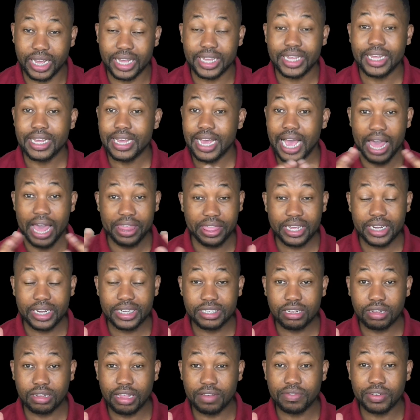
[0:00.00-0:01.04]
I think in South
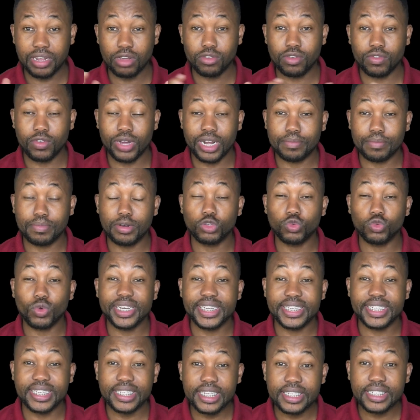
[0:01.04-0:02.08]
Africa we've got about
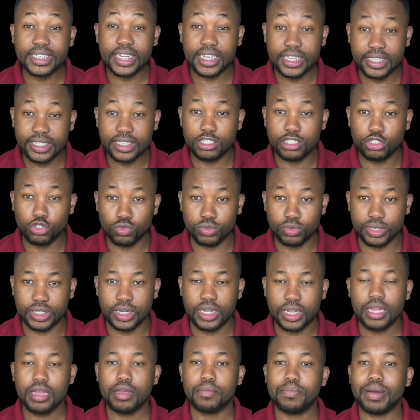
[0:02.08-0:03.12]
26 institutes,
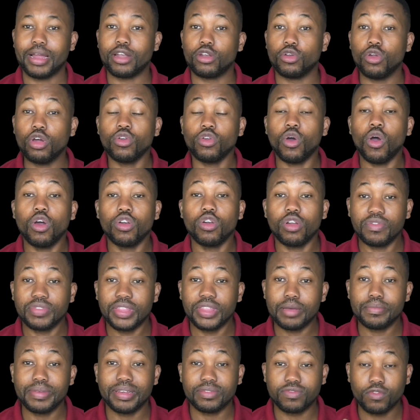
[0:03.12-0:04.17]
but not all of them
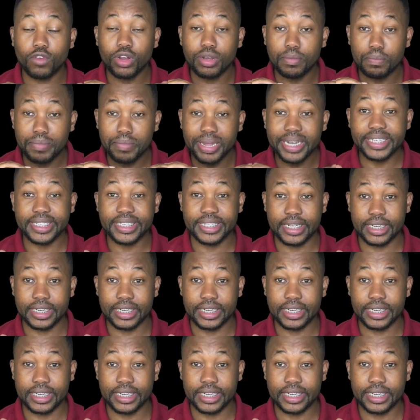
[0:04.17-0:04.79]
have got medicine.